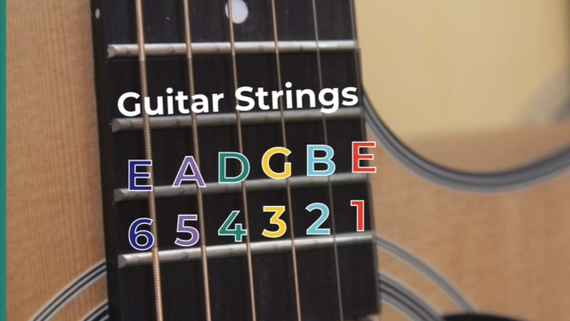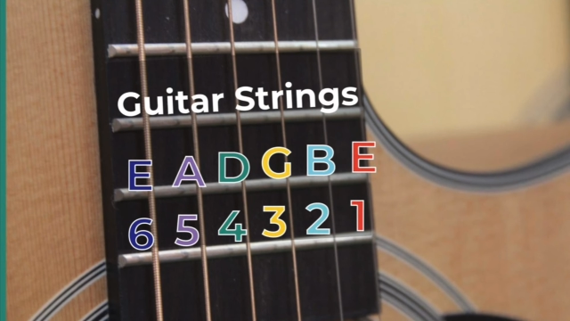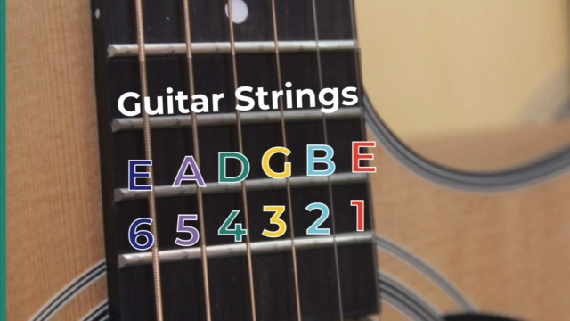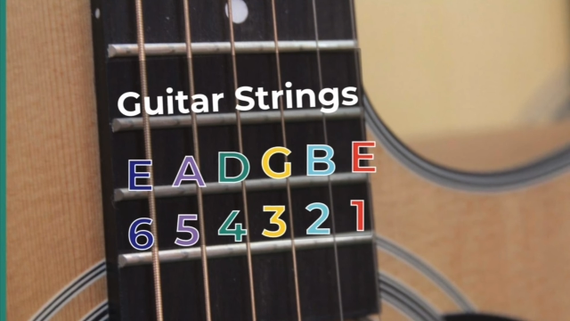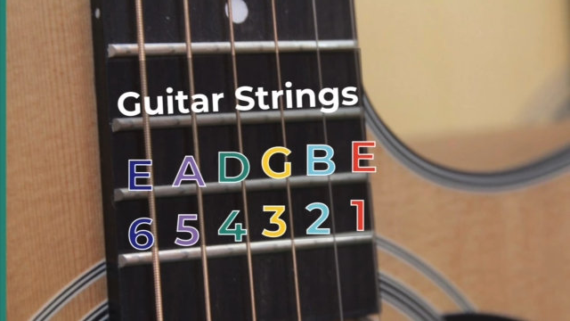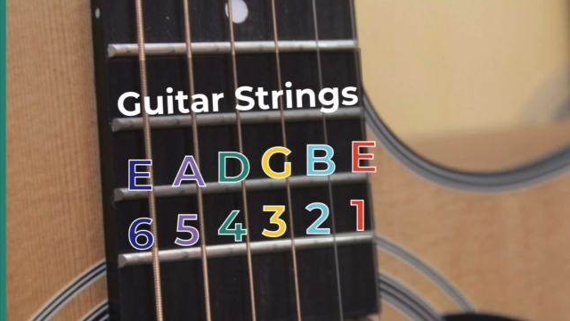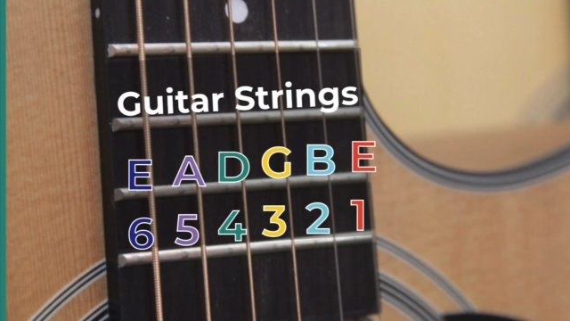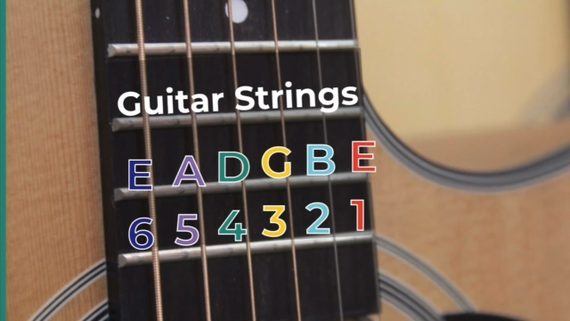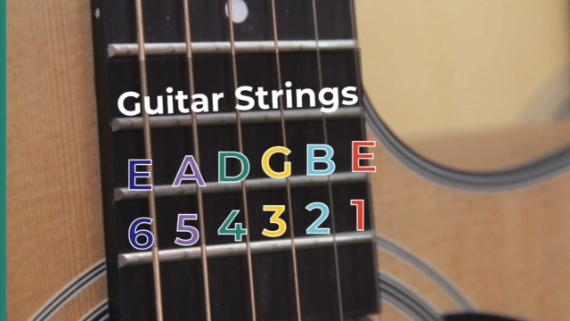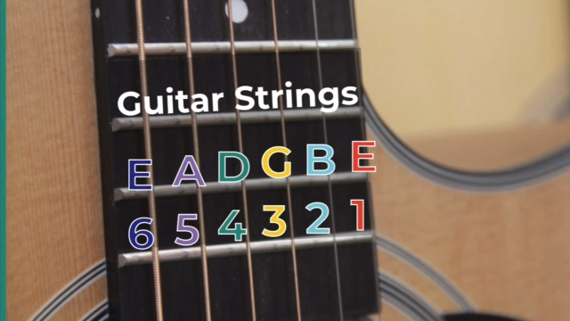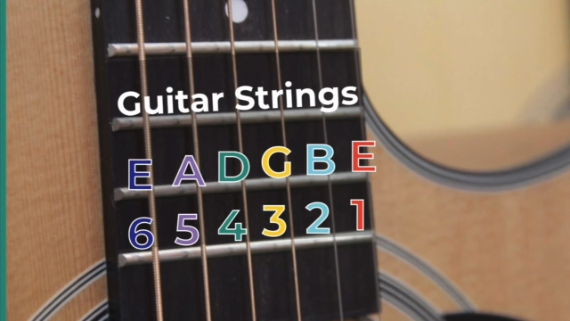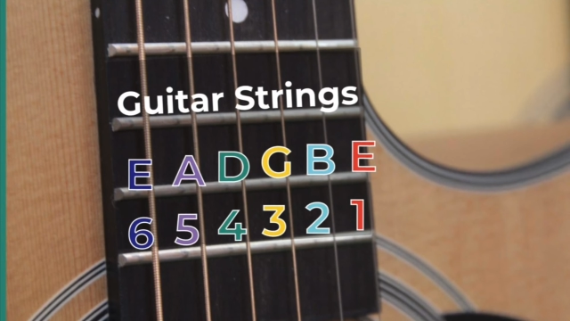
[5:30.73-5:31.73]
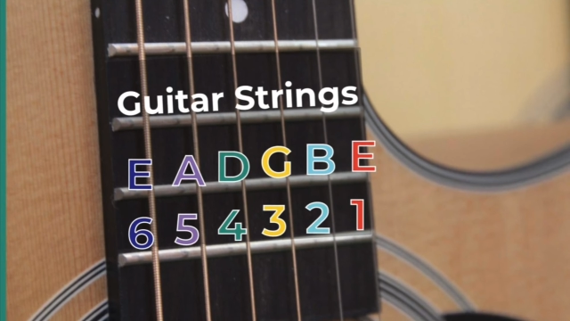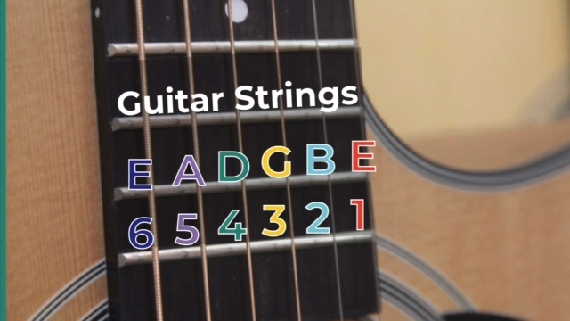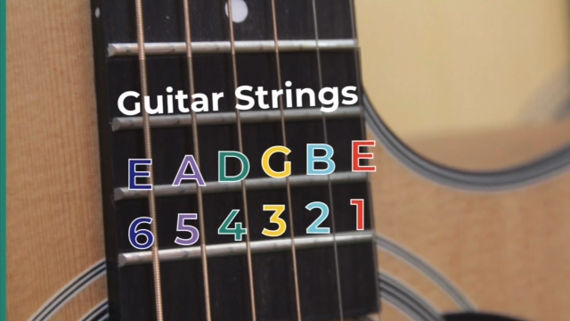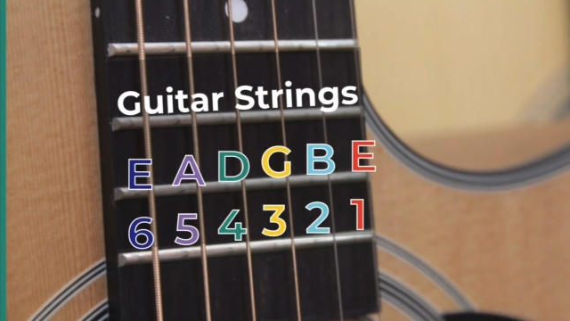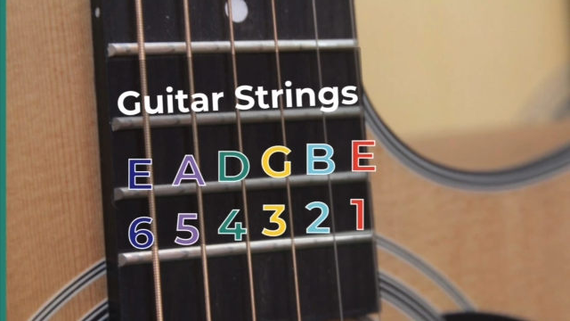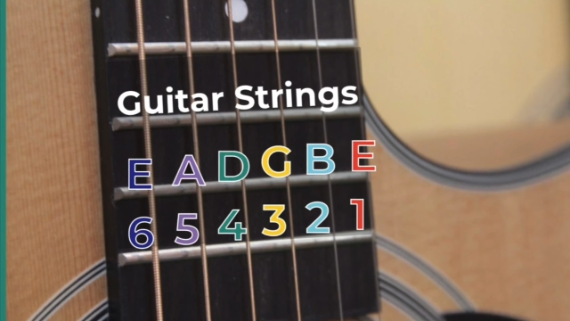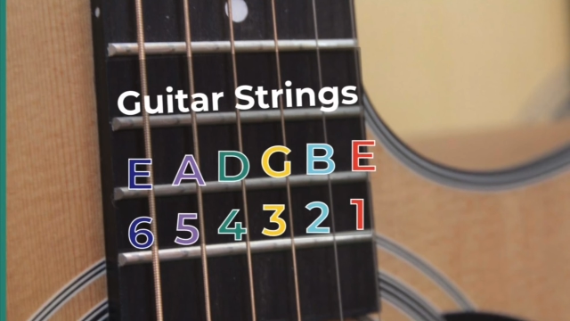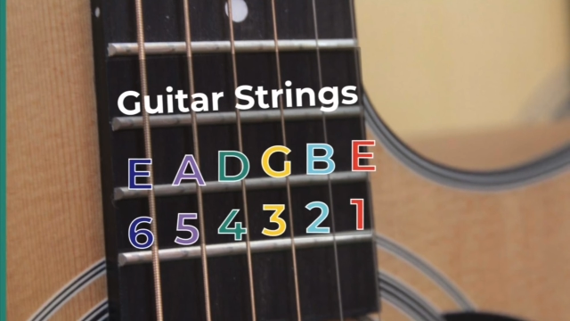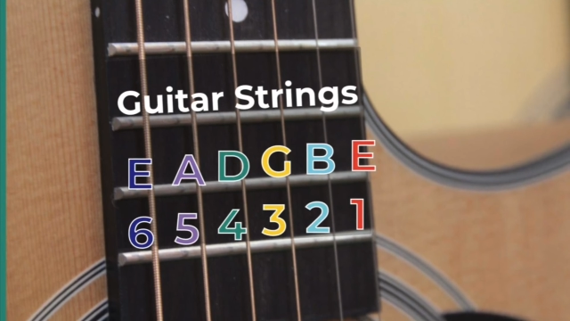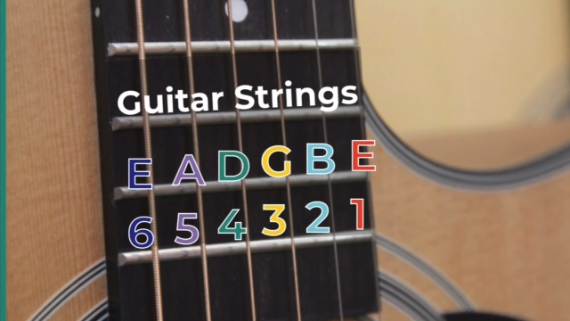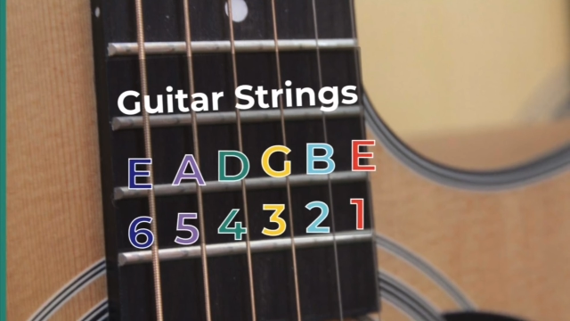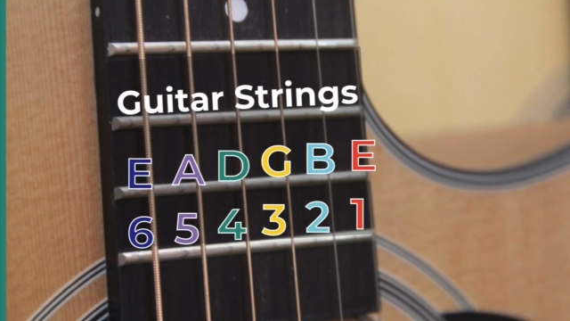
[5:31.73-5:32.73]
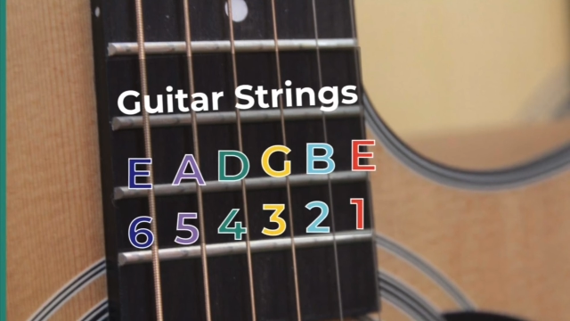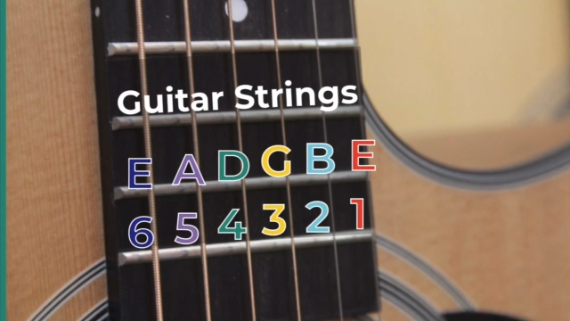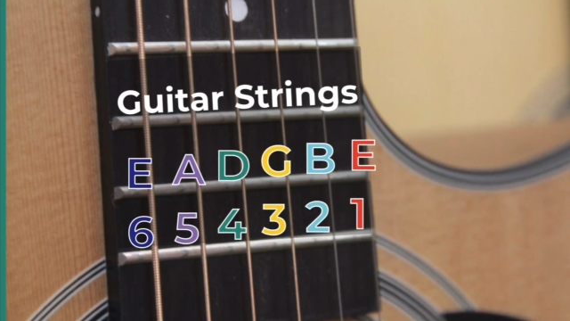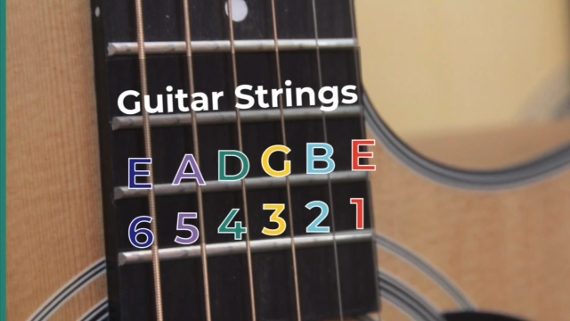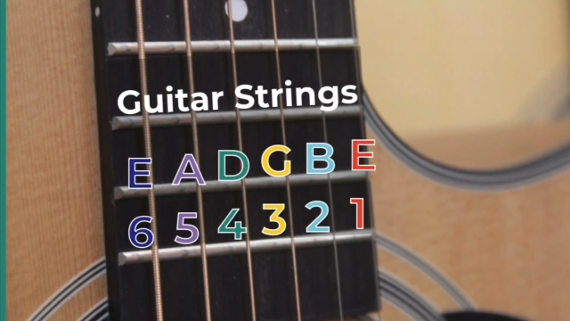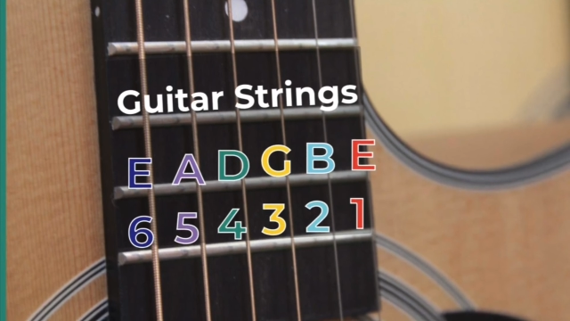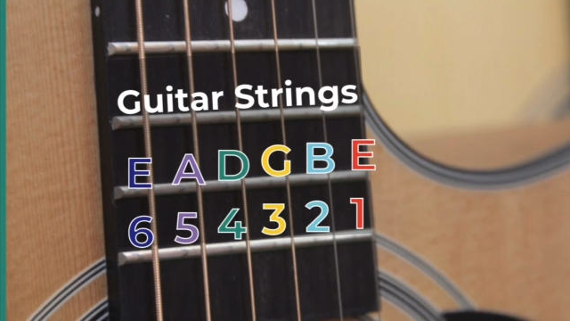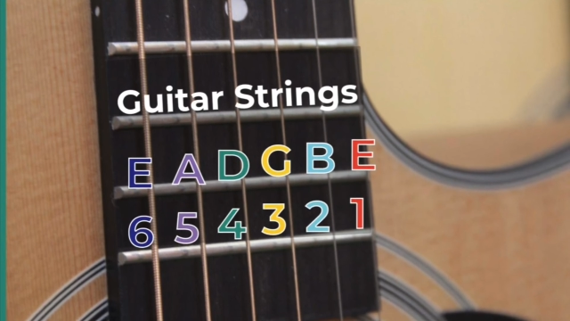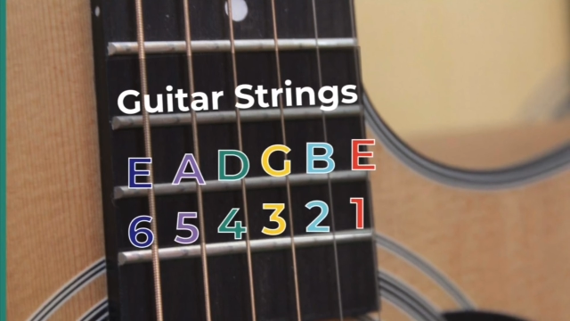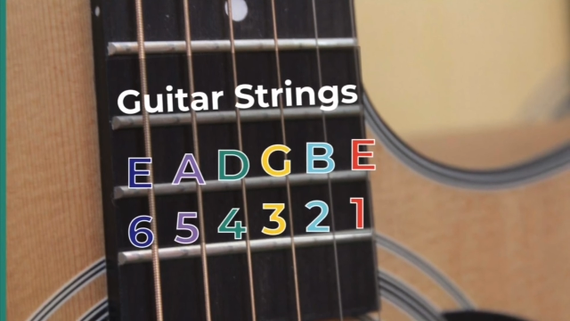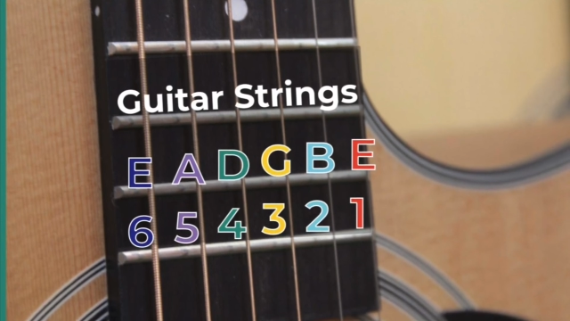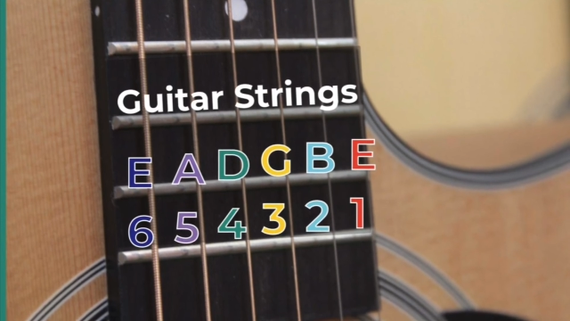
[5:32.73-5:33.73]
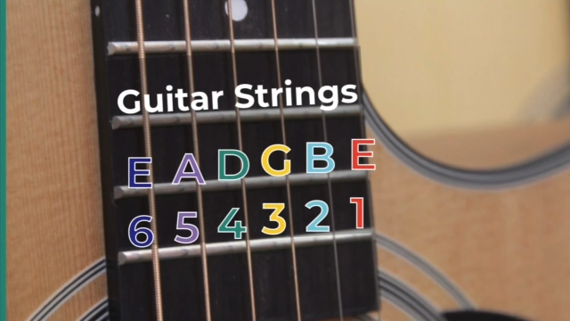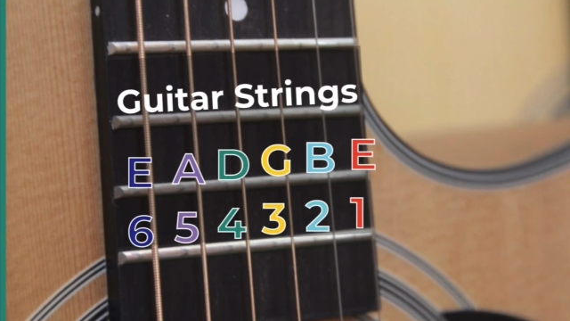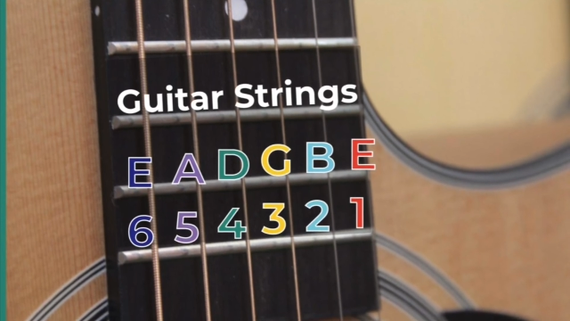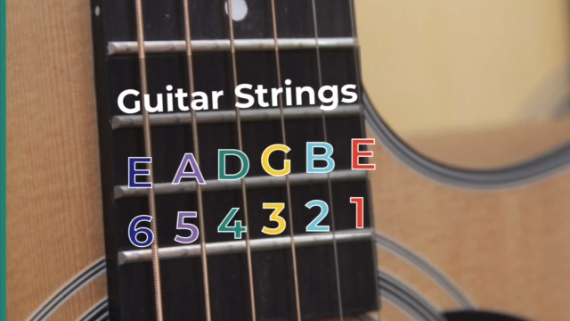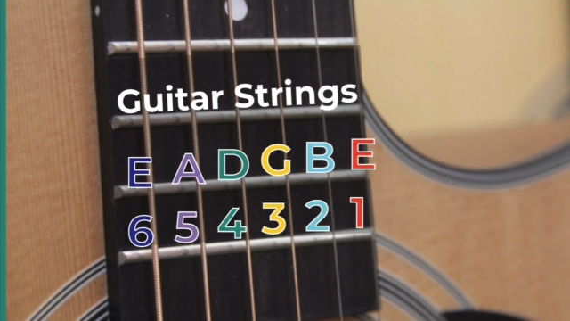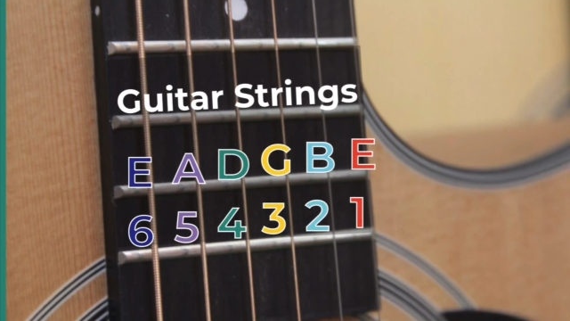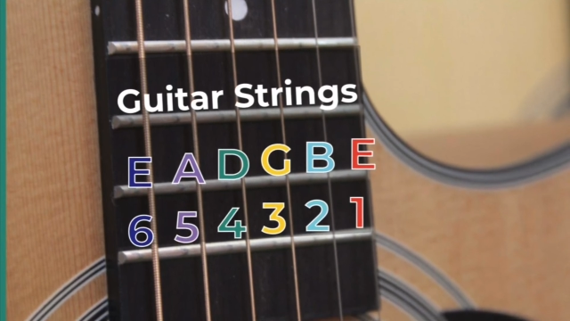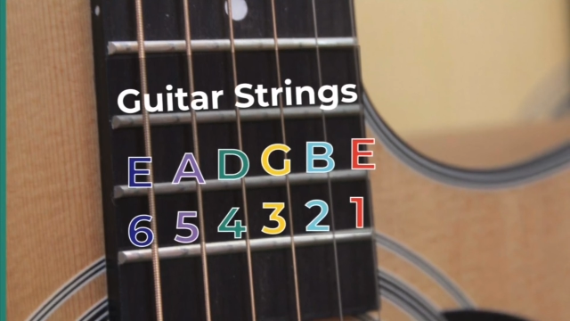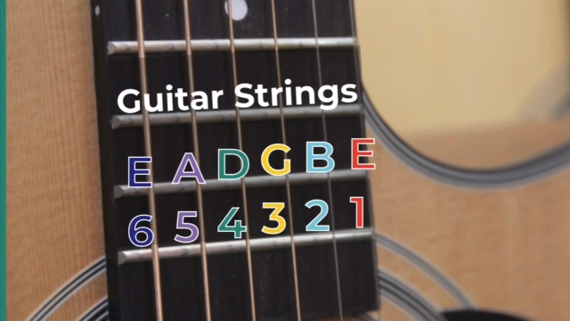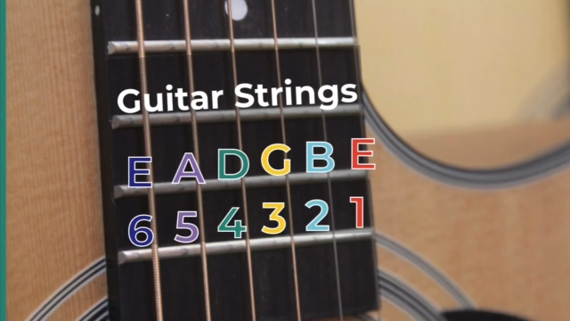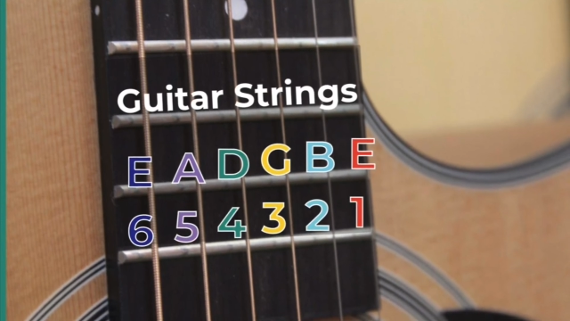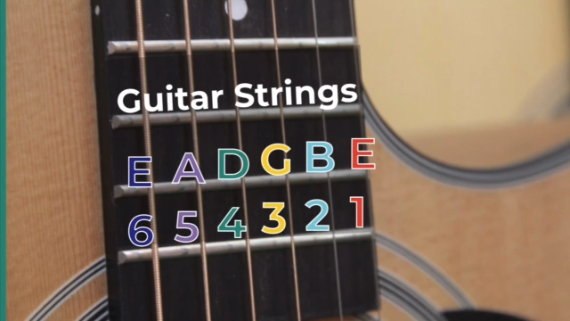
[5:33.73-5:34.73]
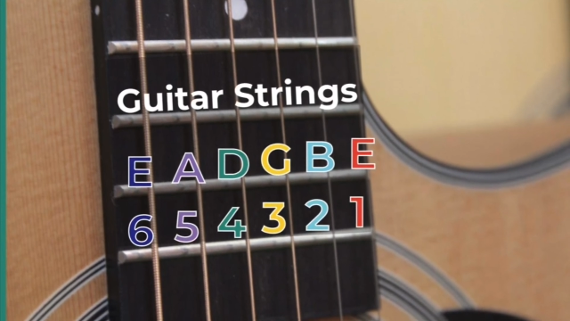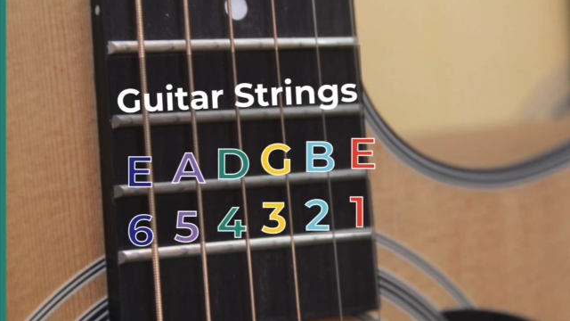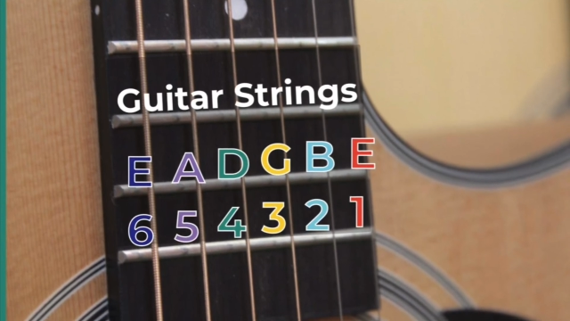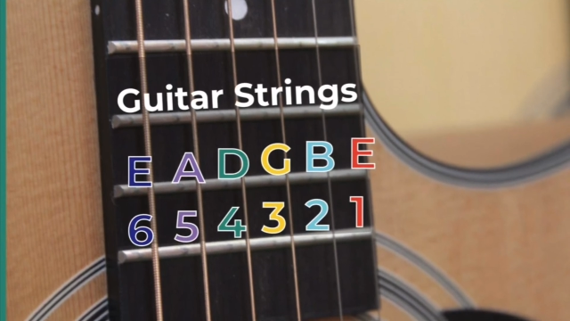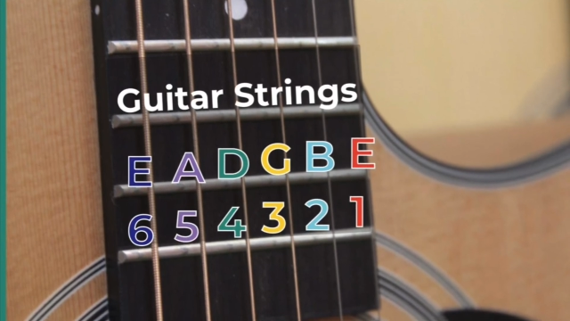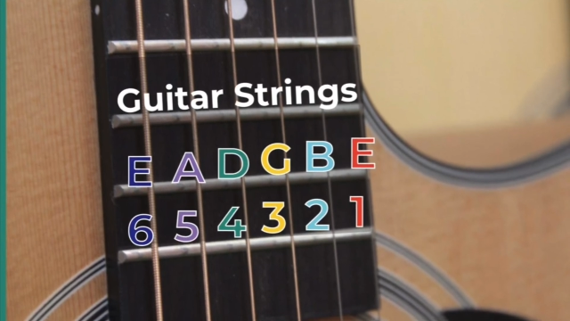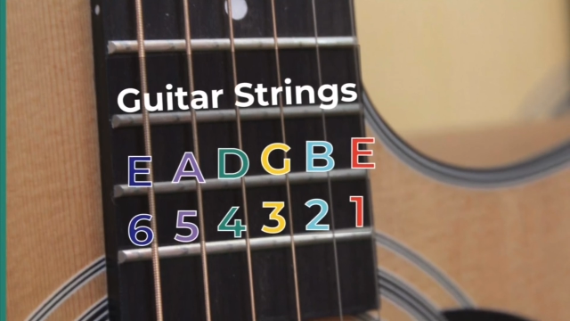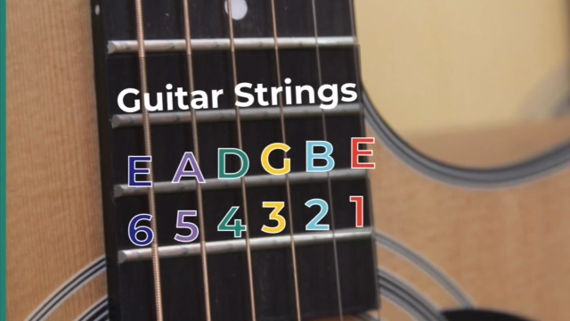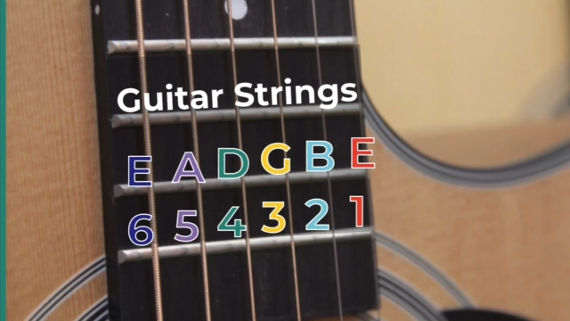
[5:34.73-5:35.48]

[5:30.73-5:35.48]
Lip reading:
Nobody's mouth can be seen.